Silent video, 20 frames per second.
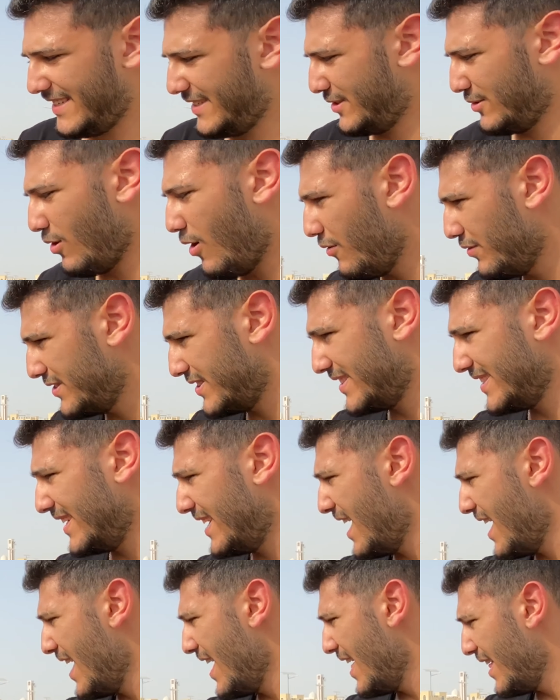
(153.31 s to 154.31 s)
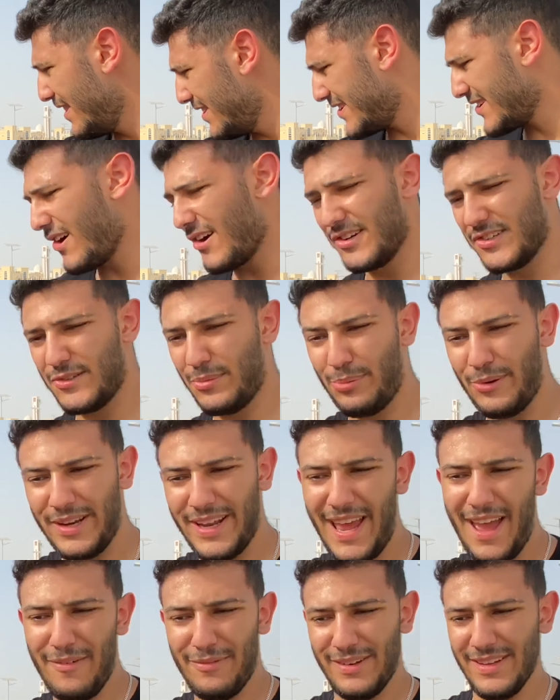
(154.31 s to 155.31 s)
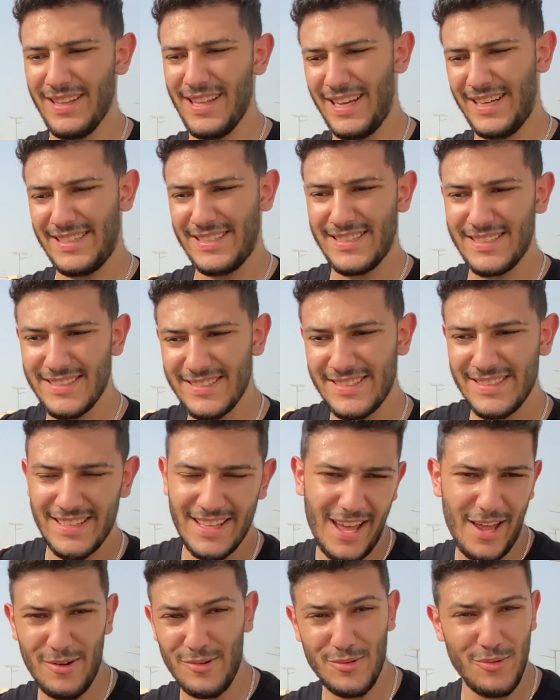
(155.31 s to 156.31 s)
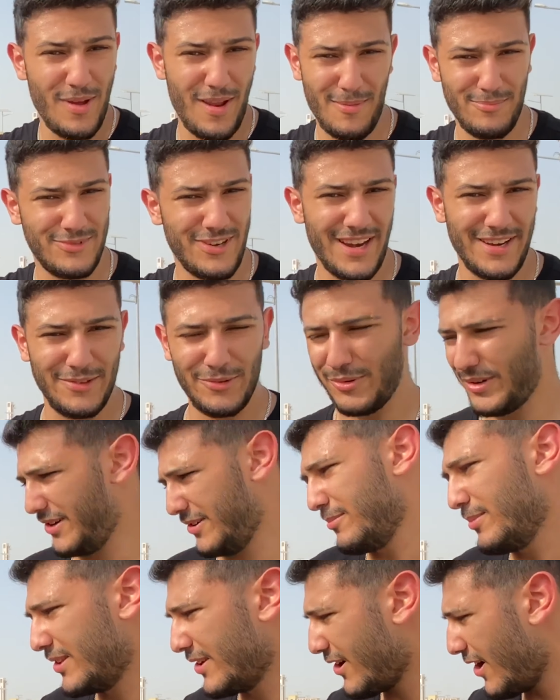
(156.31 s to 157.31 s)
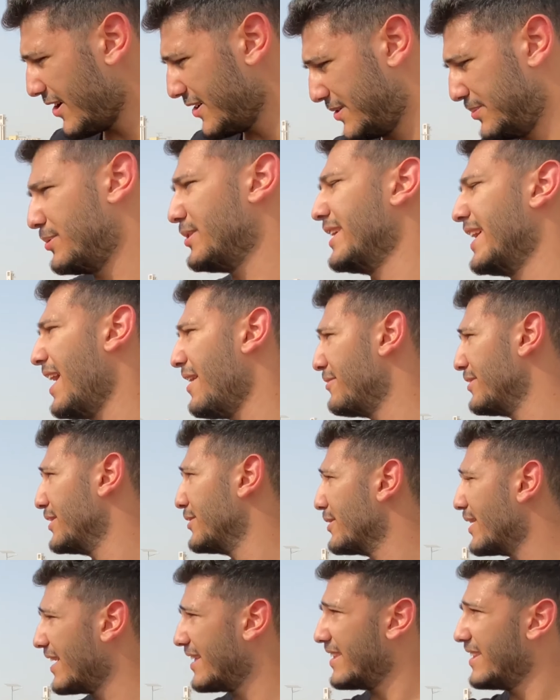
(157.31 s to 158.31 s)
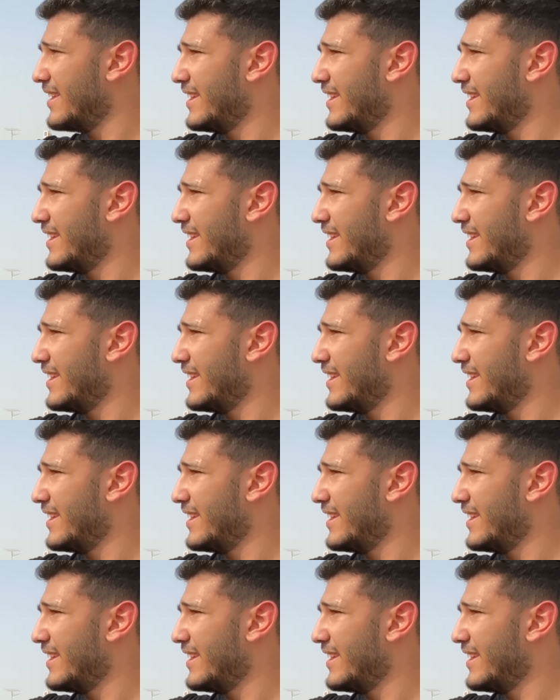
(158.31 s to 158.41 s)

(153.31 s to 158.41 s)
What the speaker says: So obviously, this car is pretty heavy. Like, I don't know what I'm trying to do here, but the car is pretty heavy. You can